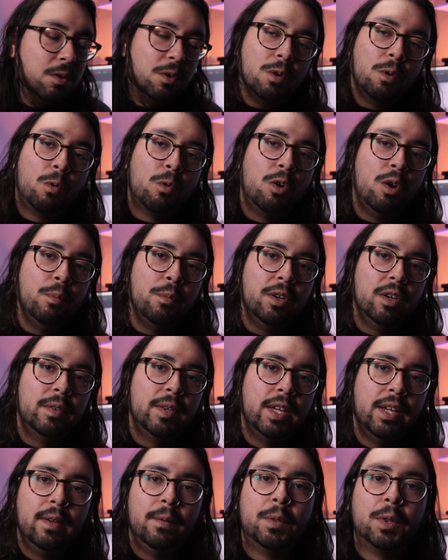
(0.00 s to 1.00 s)
don't quote me on
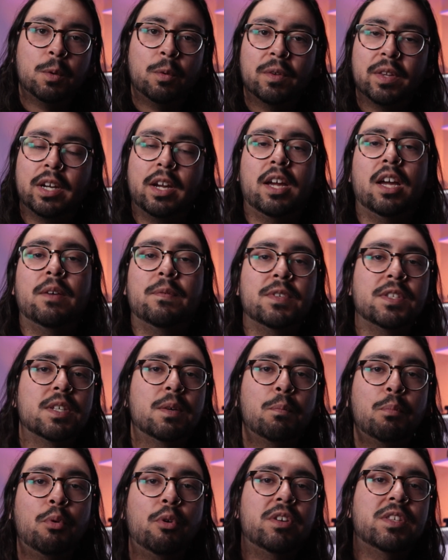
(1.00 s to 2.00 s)
that. The one that I have is a
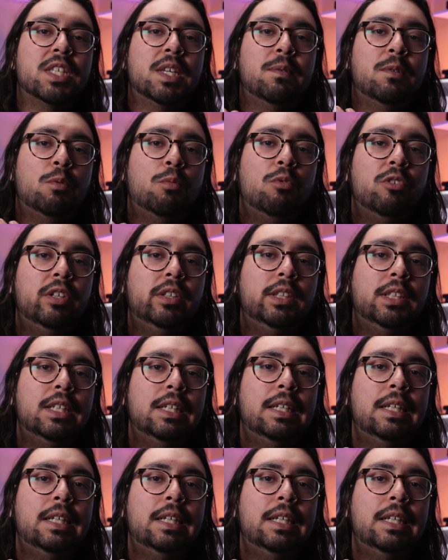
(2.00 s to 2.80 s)
0.71.